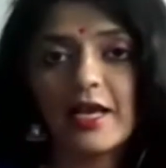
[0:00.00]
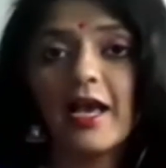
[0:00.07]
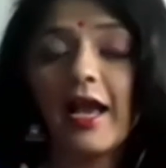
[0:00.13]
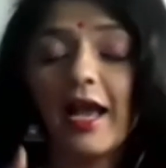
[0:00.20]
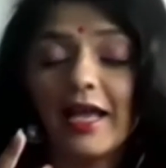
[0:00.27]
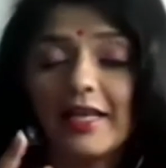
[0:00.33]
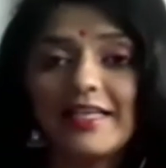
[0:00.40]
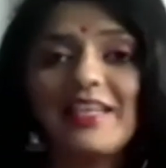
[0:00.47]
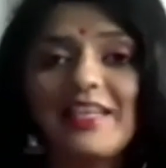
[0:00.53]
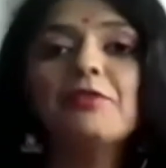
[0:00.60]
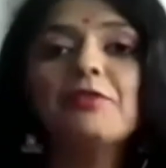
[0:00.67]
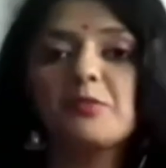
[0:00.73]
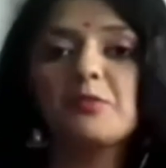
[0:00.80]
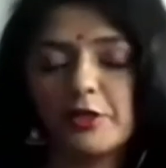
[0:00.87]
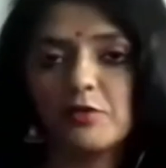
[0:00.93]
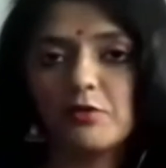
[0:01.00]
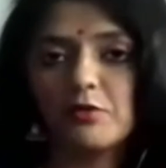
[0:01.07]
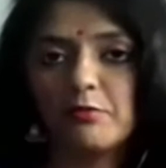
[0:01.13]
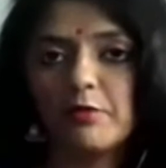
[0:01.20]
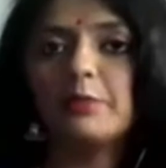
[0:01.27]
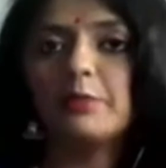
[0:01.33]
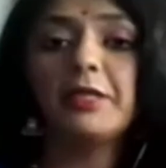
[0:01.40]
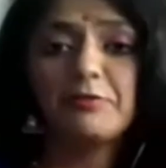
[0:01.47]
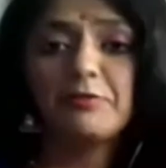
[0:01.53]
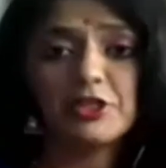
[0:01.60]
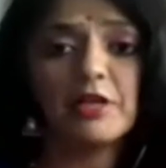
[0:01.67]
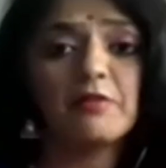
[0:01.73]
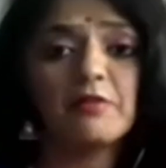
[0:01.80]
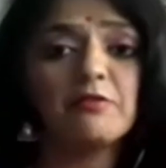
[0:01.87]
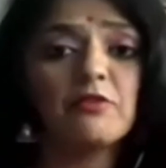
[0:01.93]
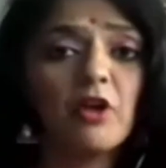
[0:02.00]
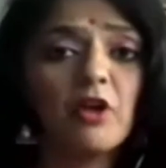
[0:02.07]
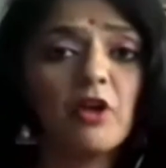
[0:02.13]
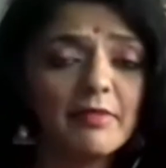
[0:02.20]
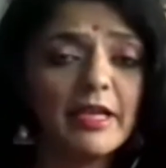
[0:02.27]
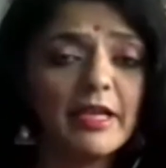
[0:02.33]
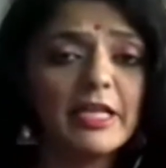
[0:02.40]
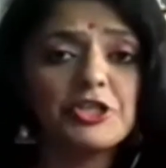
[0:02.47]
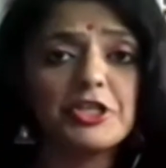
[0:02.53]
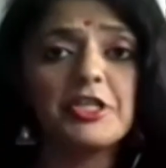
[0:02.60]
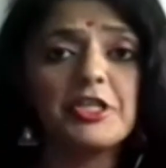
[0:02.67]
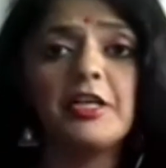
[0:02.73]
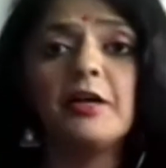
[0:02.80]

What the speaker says: and even spiritual well-being, which I have not mentioned here,